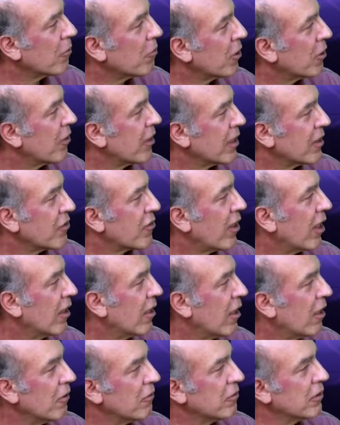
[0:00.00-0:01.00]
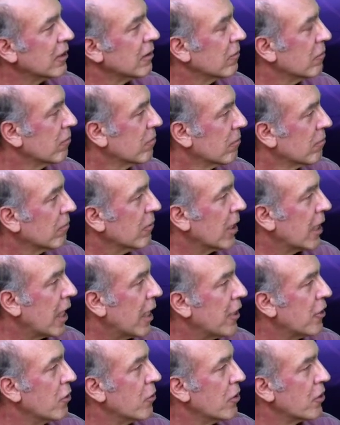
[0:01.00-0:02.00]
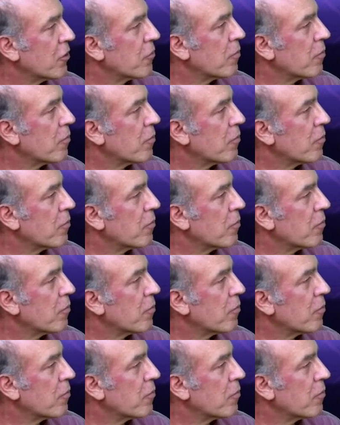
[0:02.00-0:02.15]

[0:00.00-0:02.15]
the things they love, and what I do is